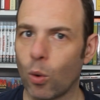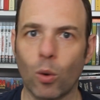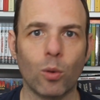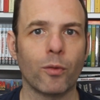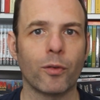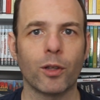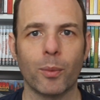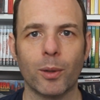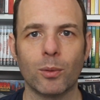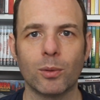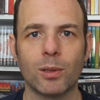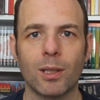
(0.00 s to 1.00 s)
all over the
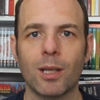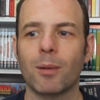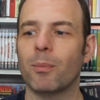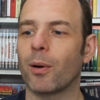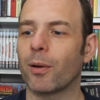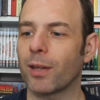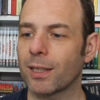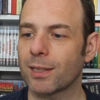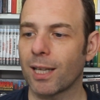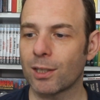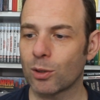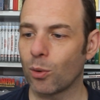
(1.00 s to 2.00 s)
world, but
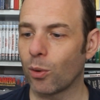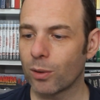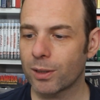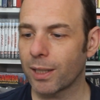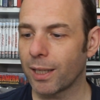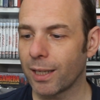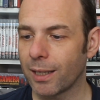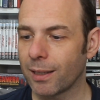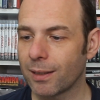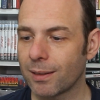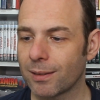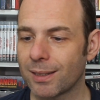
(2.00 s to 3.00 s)
this has got
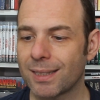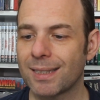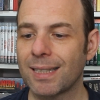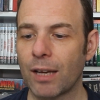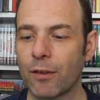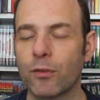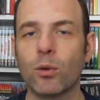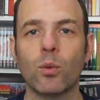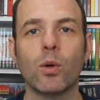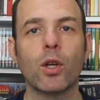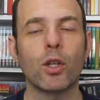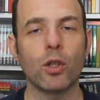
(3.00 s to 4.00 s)
uh,
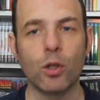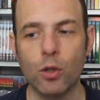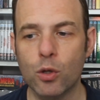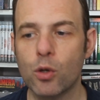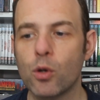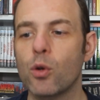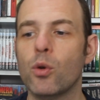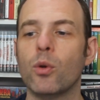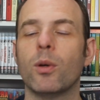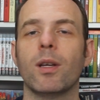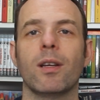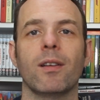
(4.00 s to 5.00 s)
several
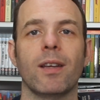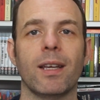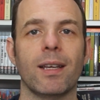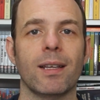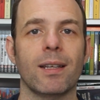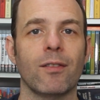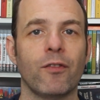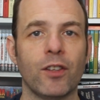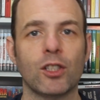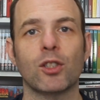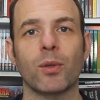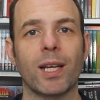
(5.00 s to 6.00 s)
new uh,
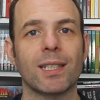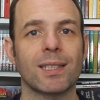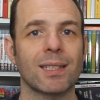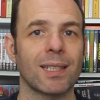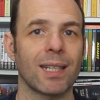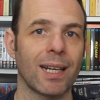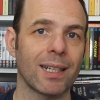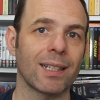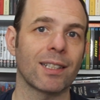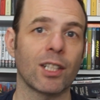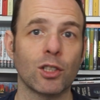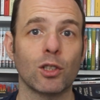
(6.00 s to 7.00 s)
featurettes
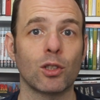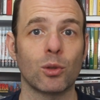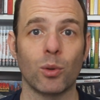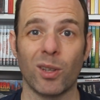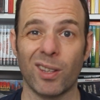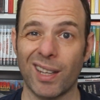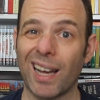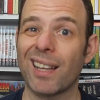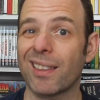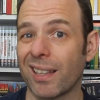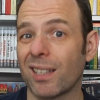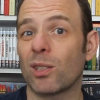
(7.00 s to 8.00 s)
and additions to it that I
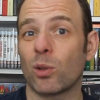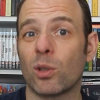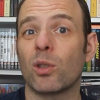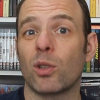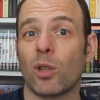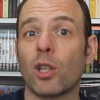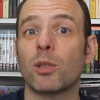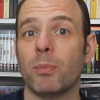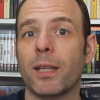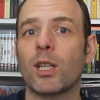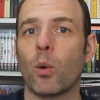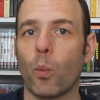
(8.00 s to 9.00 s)
think does
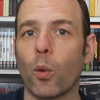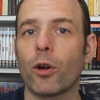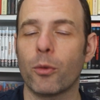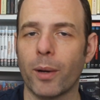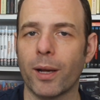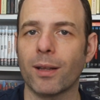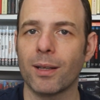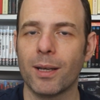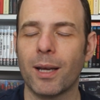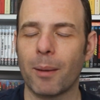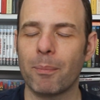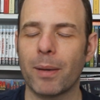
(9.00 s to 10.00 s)
make it worthwhile
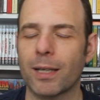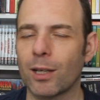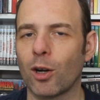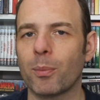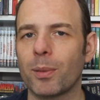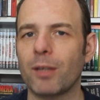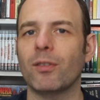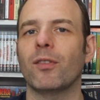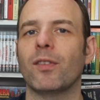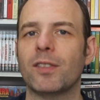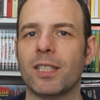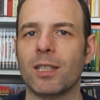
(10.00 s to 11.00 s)
in picking up, even
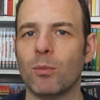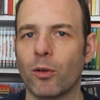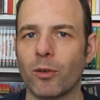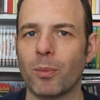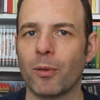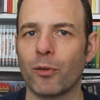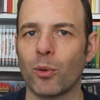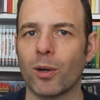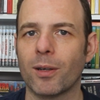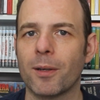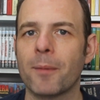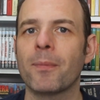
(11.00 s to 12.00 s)
if you've seen the movie before.